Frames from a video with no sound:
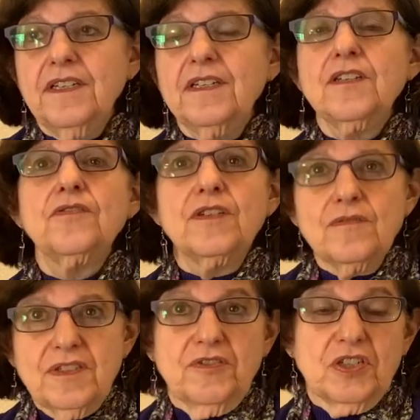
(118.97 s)
You
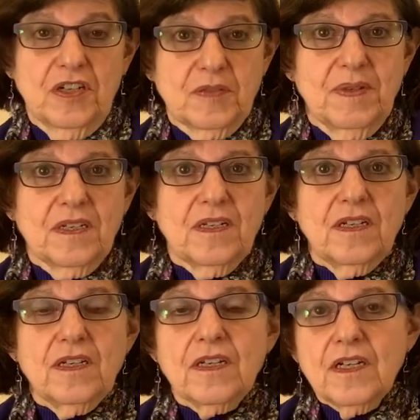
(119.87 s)
use your judgment.
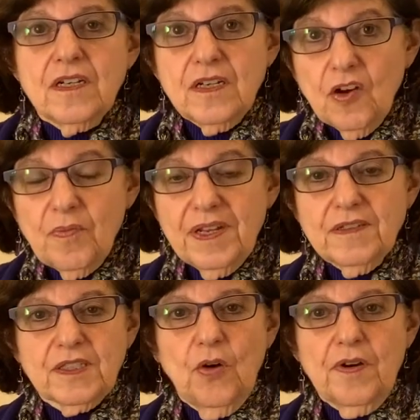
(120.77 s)
Nobody is
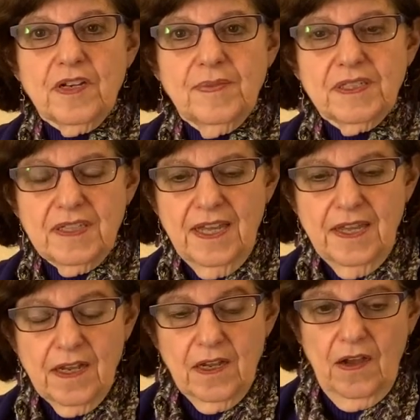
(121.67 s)
going to be
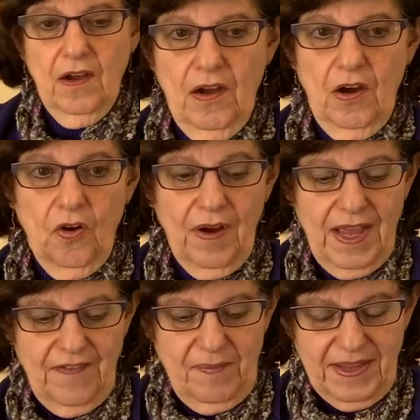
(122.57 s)
saying, oh, I
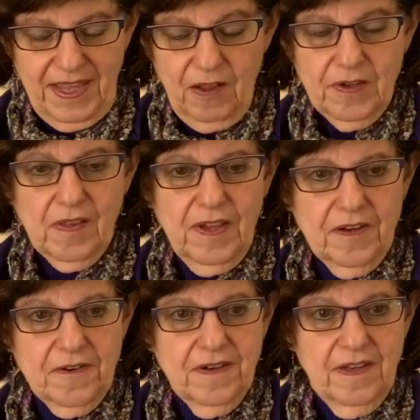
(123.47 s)
have my
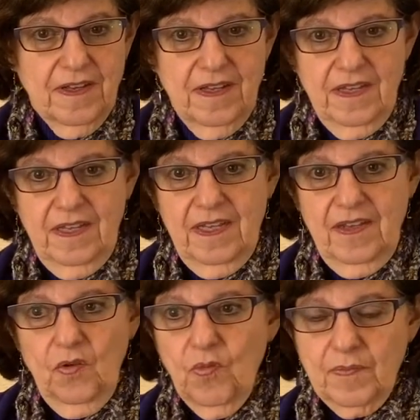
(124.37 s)
calculator.
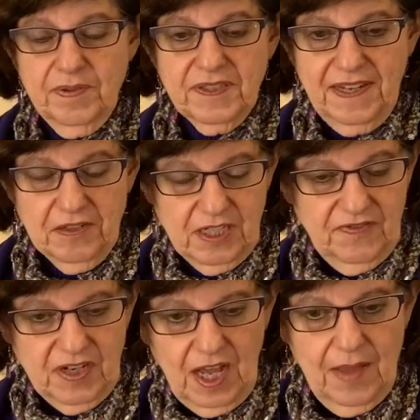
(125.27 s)
What percentage of the
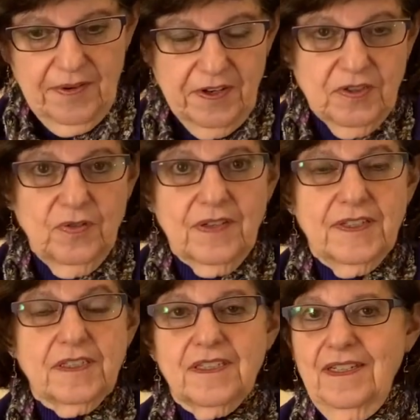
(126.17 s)
time are you doing this?
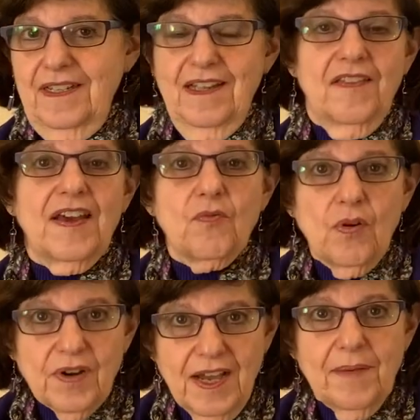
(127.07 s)
That
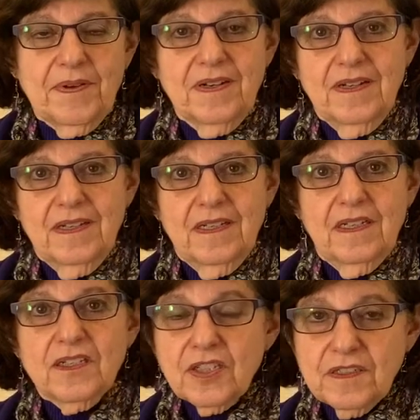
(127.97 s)
won't happen.
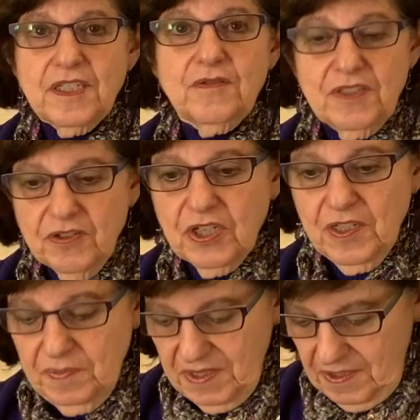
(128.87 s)
Just use your
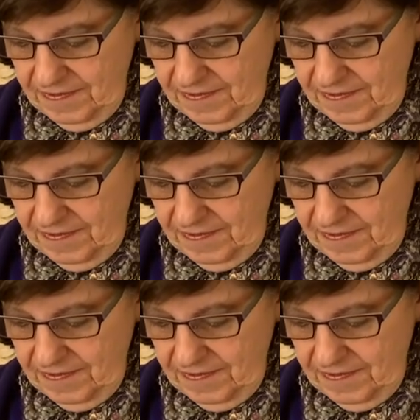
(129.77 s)
judgment.